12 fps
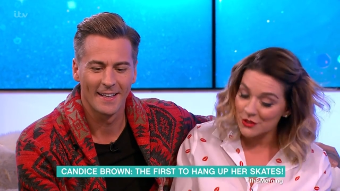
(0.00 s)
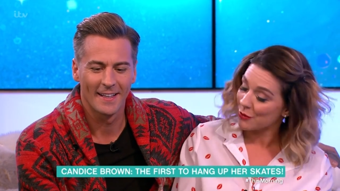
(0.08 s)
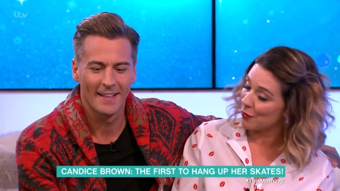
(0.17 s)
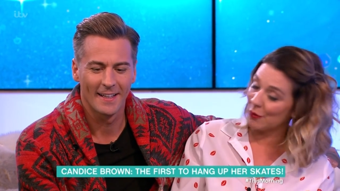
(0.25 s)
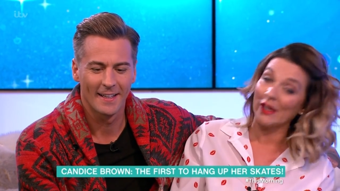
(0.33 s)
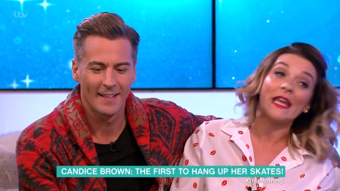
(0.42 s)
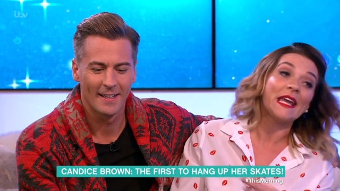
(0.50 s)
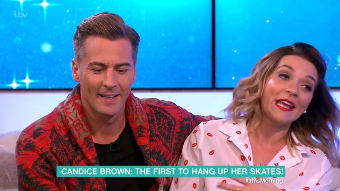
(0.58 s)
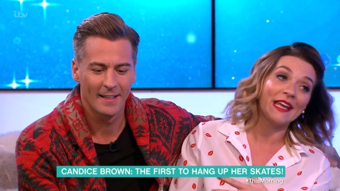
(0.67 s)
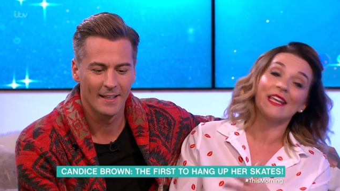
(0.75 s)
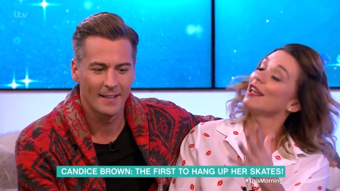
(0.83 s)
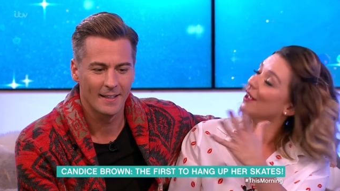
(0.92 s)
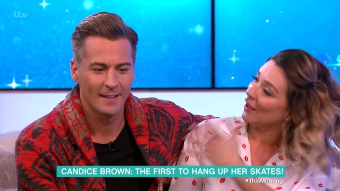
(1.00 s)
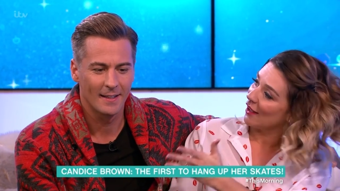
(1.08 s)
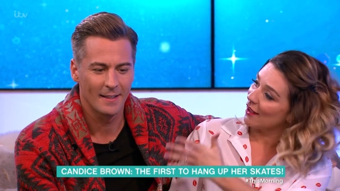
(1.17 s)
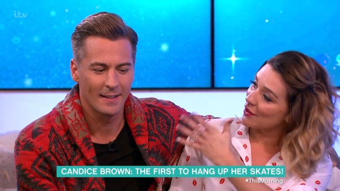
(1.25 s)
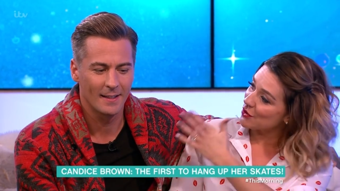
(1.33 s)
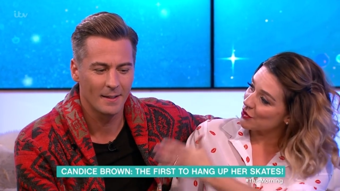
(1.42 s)
Speaker 1: taught, he
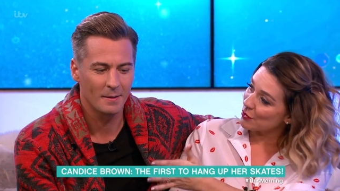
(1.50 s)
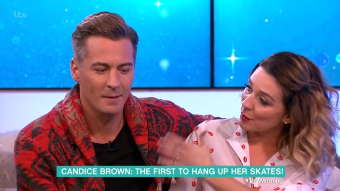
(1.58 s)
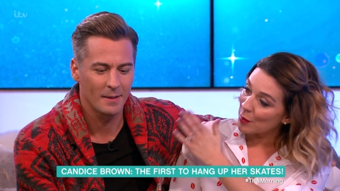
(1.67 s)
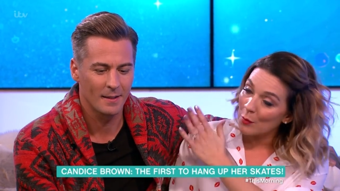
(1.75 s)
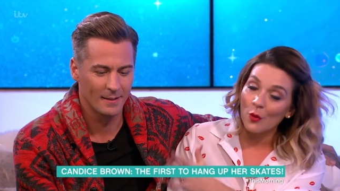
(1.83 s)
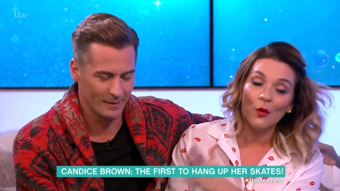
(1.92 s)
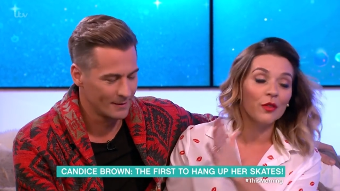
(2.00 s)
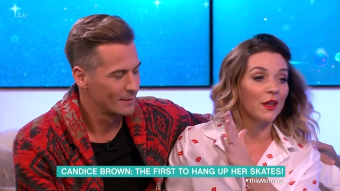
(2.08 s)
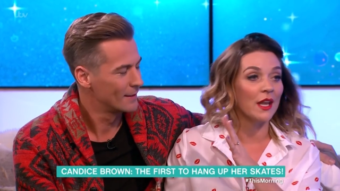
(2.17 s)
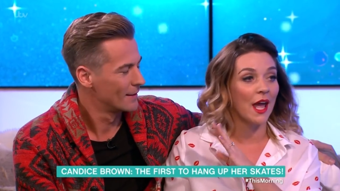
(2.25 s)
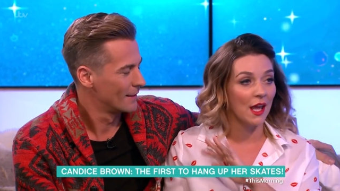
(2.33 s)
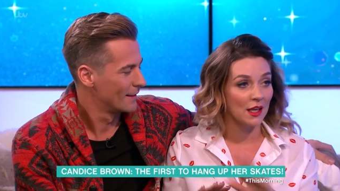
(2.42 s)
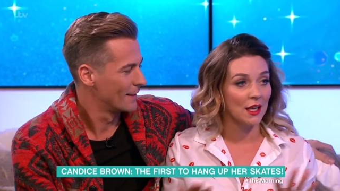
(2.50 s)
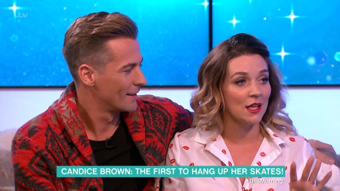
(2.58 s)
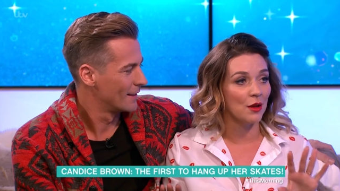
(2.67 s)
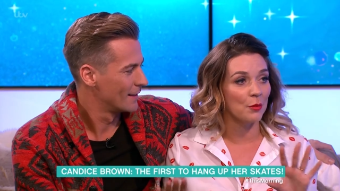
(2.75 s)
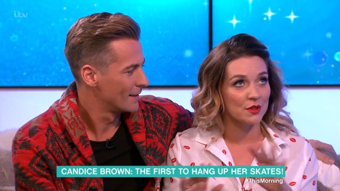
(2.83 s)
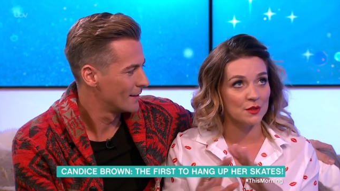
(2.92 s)
taught me more than
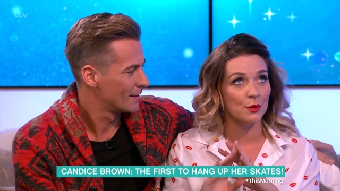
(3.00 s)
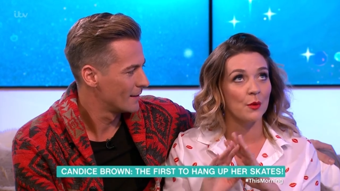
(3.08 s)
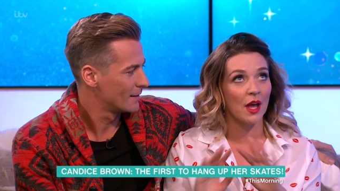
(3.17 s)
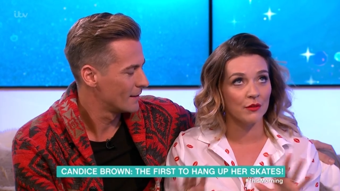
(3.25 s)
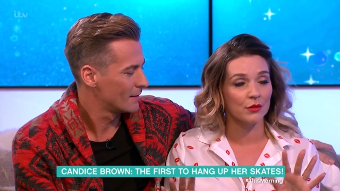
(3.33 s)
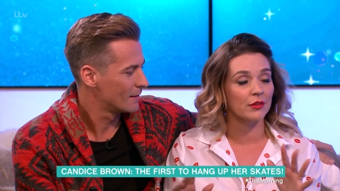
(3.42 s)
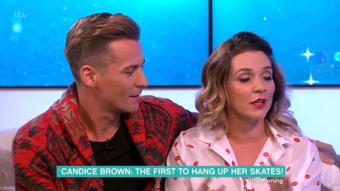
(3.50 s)
anybody will ever